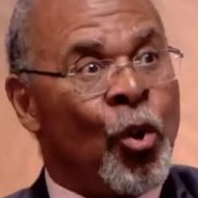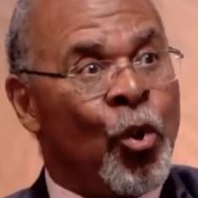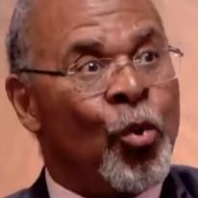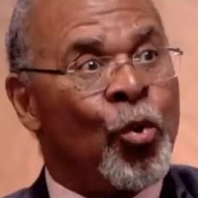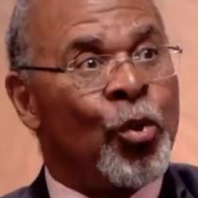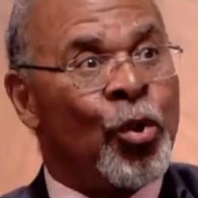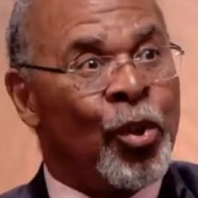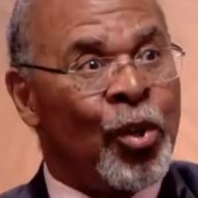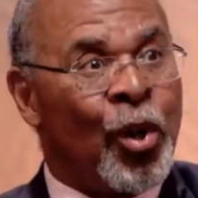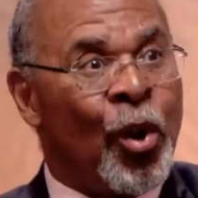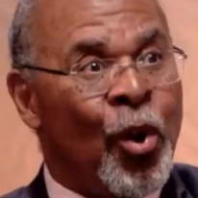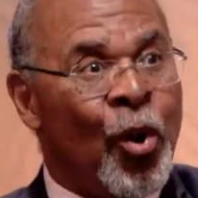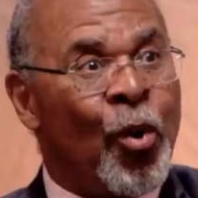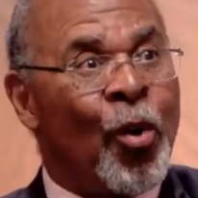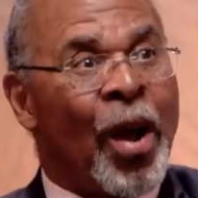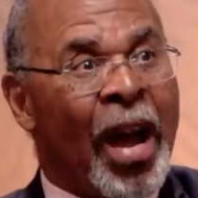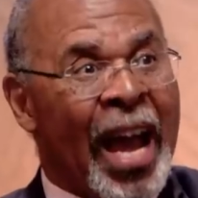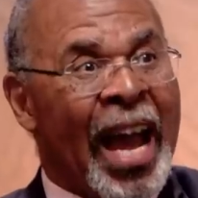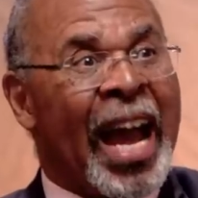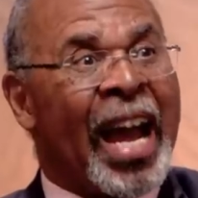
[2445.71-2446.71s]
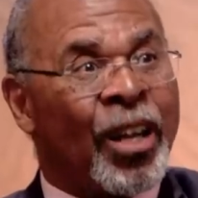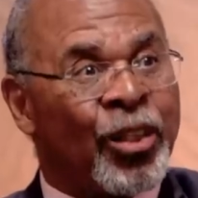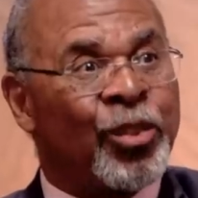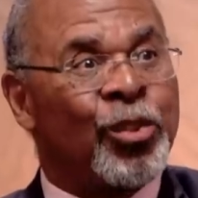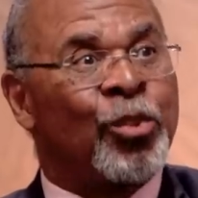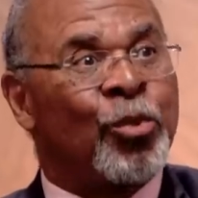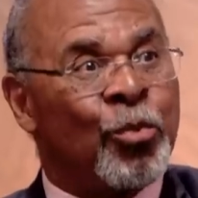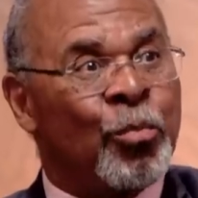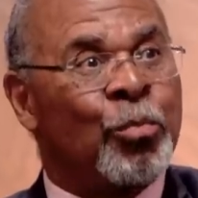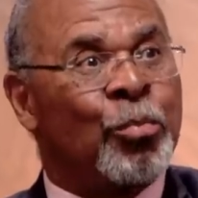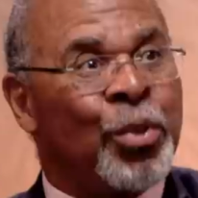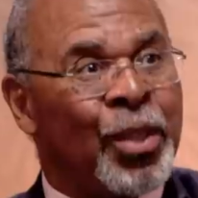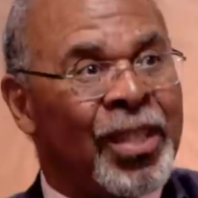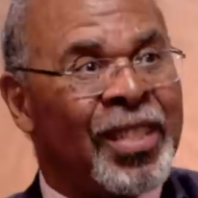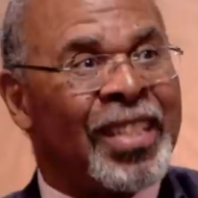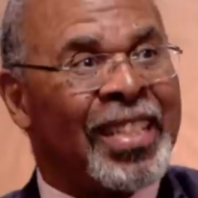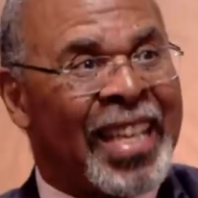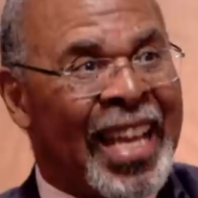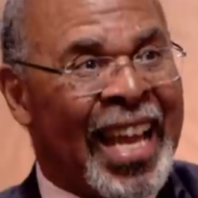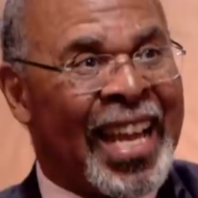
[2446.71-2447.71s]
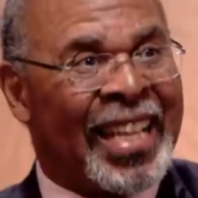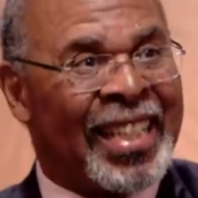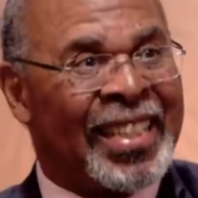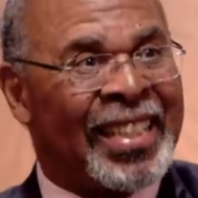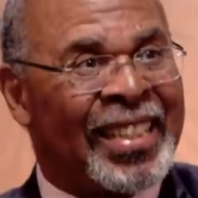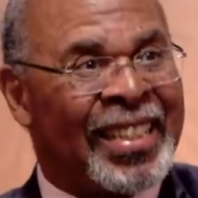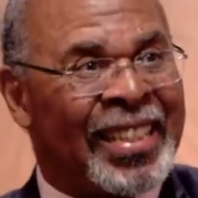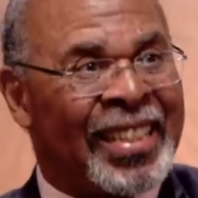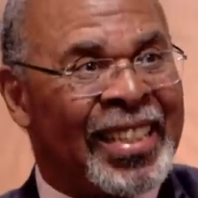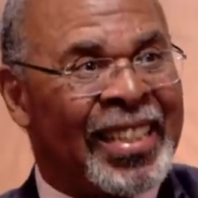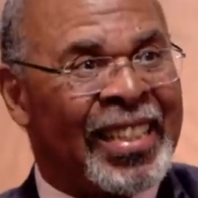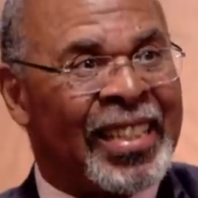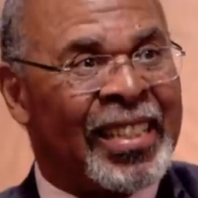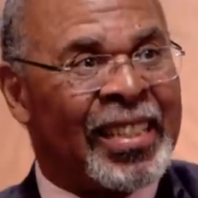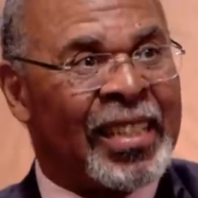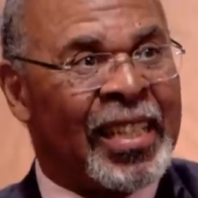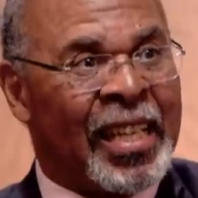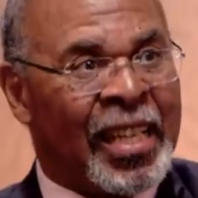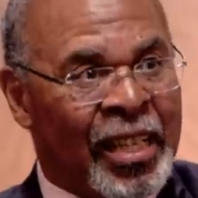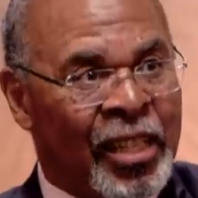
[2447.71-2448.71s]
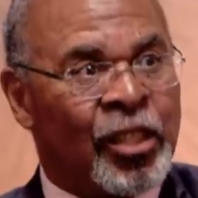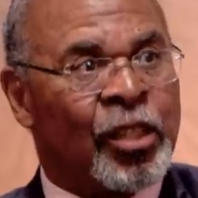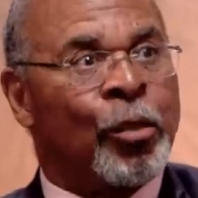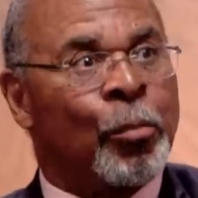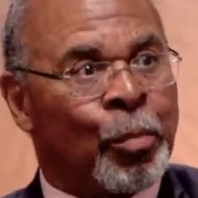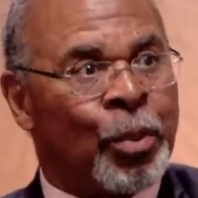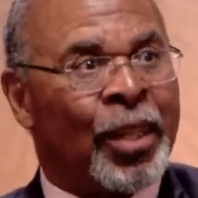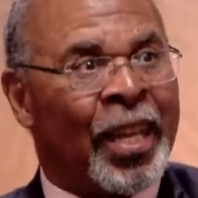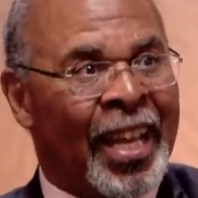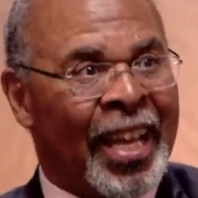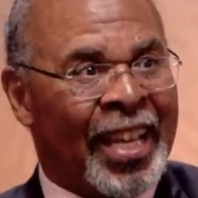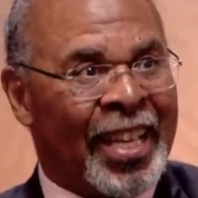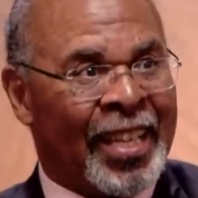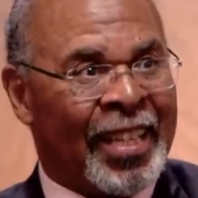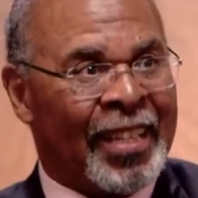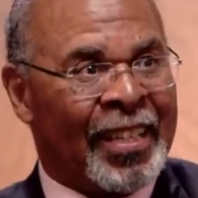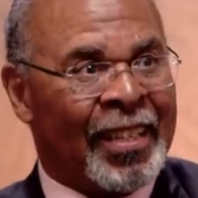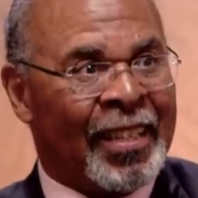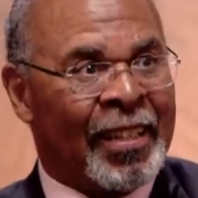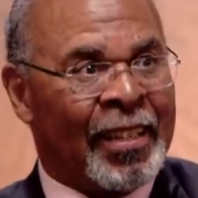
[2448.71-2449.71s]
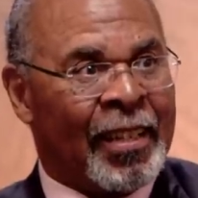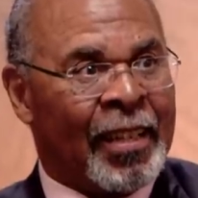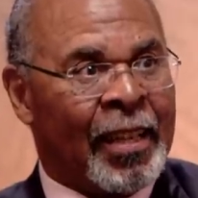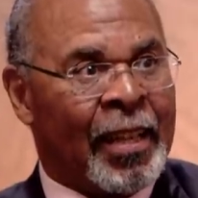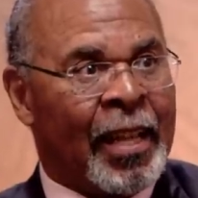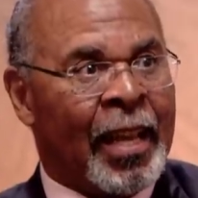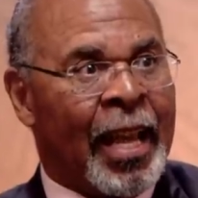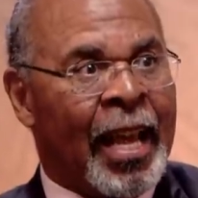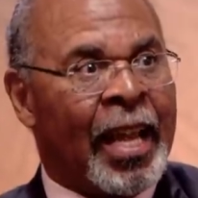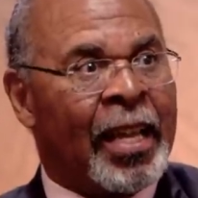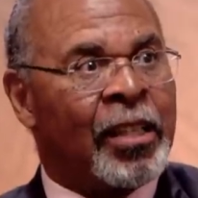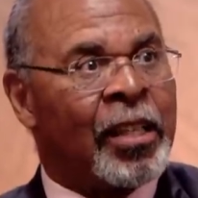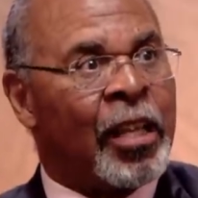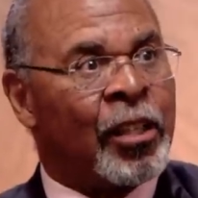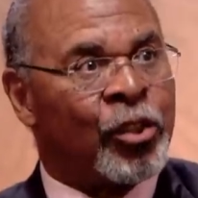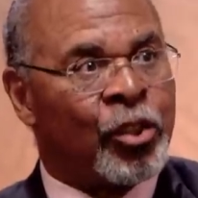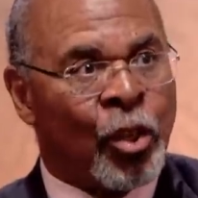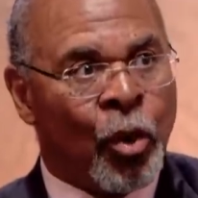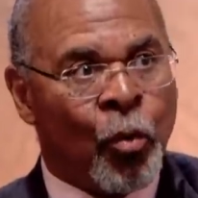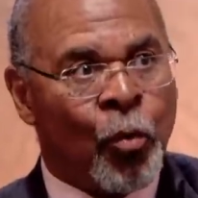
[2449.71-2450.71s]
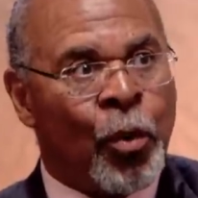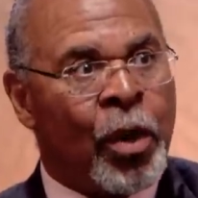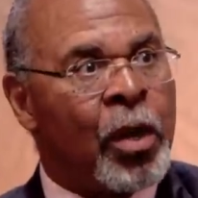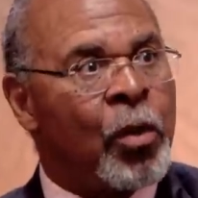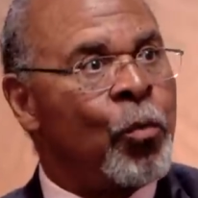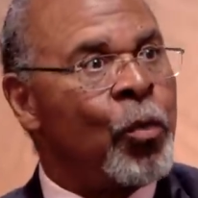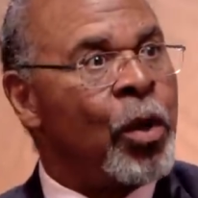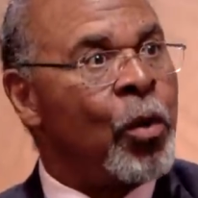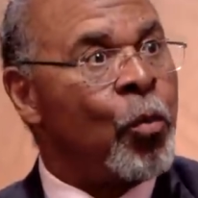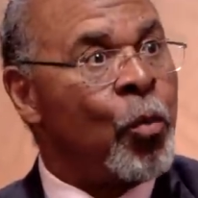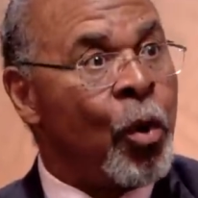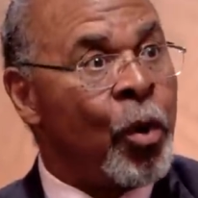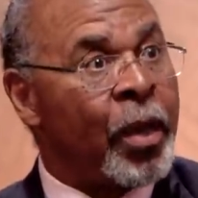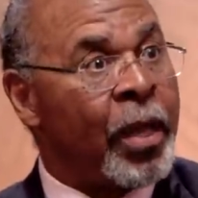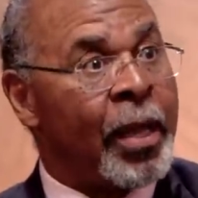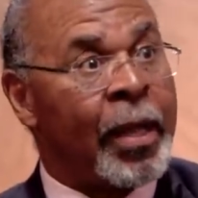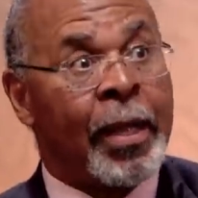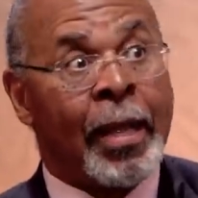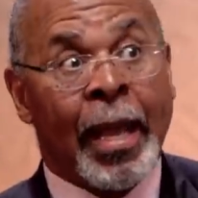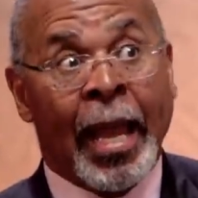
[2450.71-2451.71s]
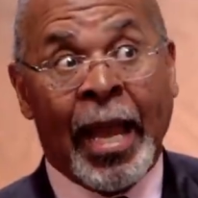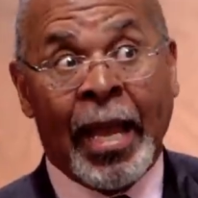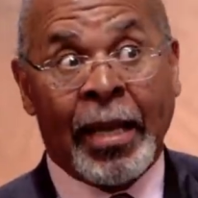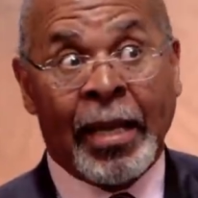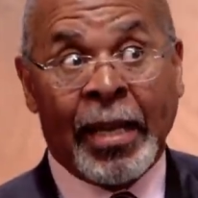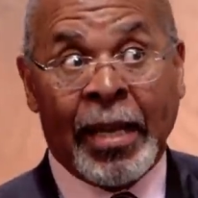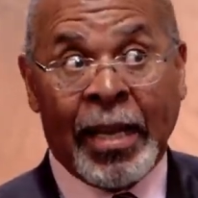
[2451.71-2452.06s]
who know how to put that into play. And so we're working. And